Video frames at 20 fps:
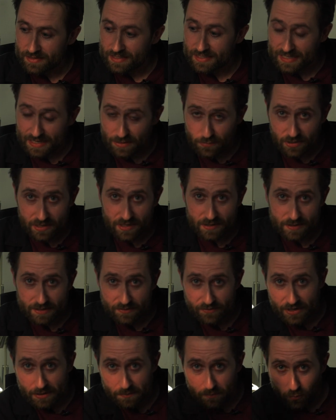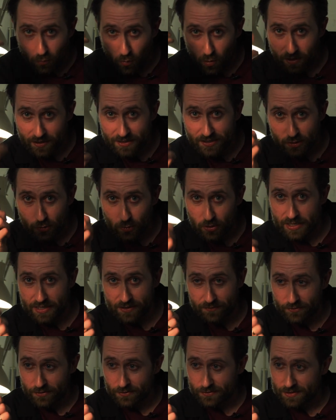Today we're going to develop 120
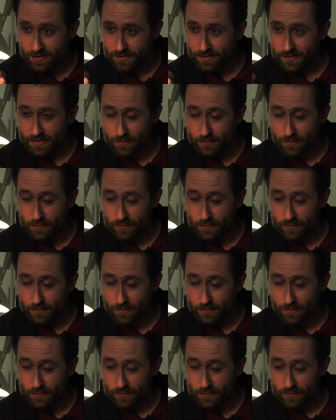photos.